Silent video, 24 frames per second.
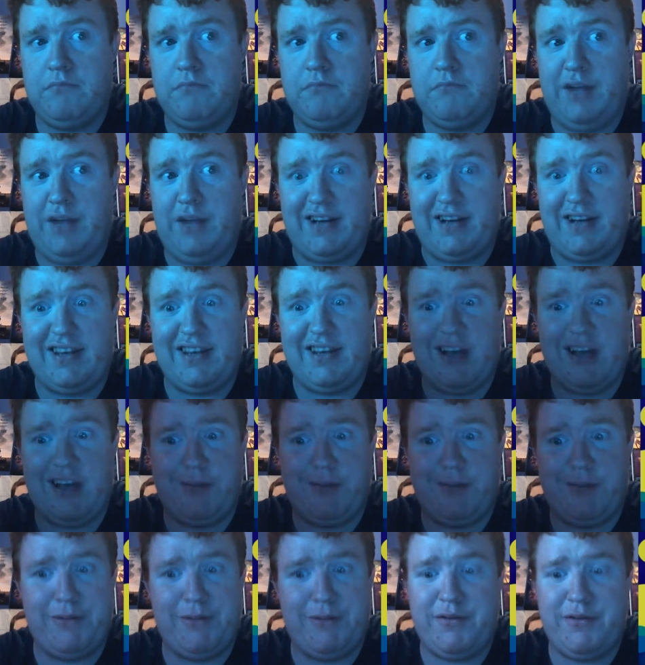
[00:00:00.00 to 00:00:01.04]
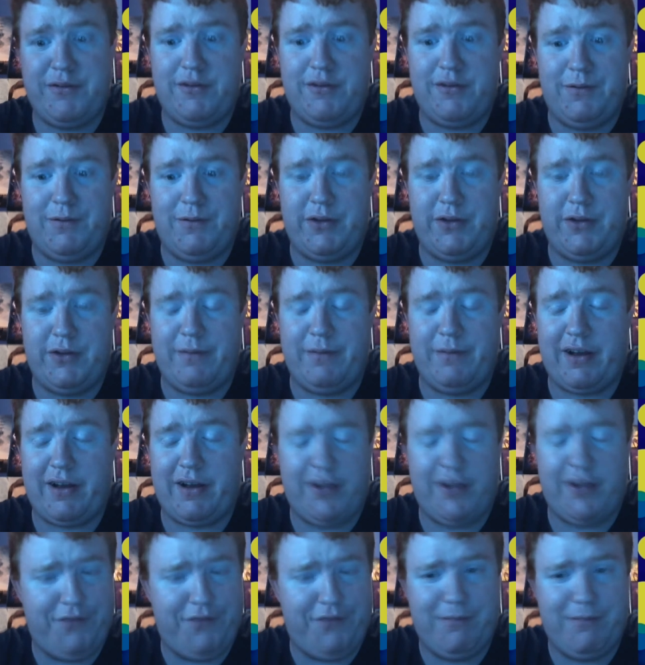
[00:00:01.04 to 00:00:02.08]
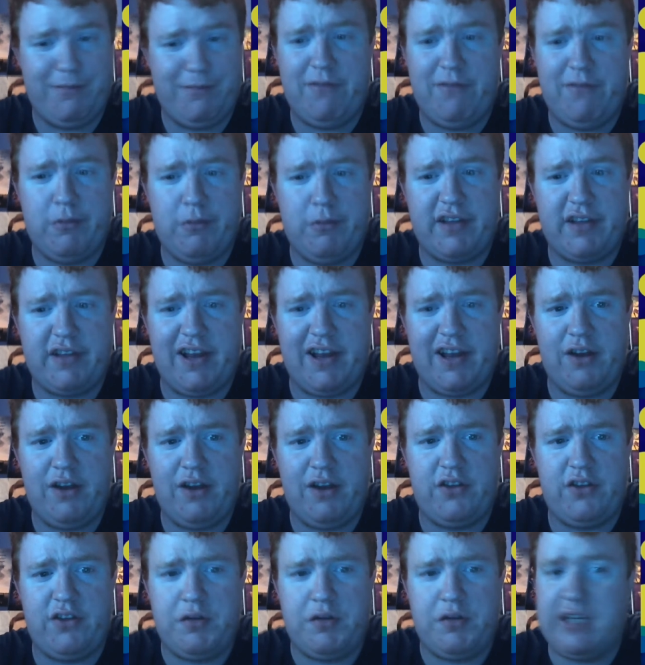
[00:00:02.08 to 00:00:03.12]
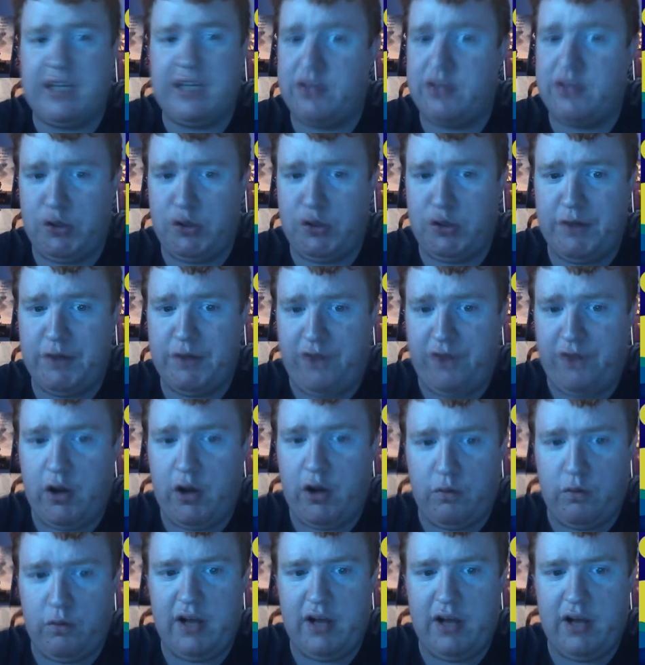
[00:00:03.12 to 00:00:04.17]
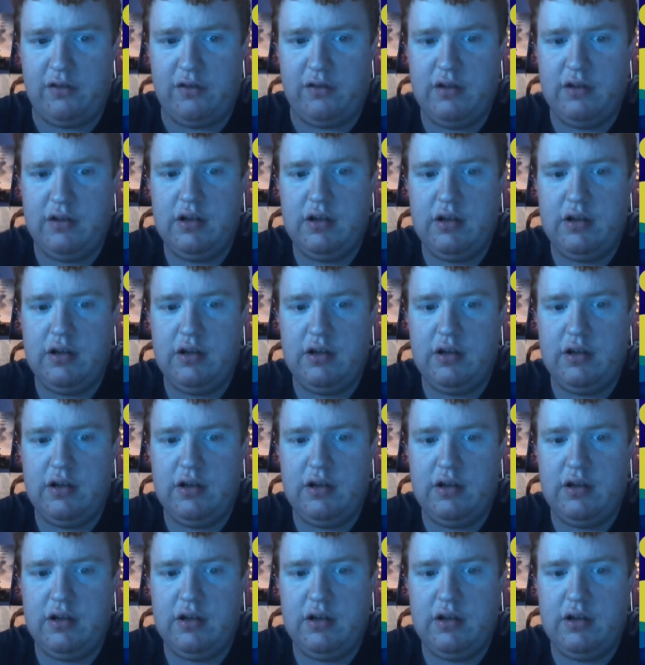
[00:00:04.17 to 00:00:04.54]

I think that was purpose of all to make us even with the character, and they do it very well.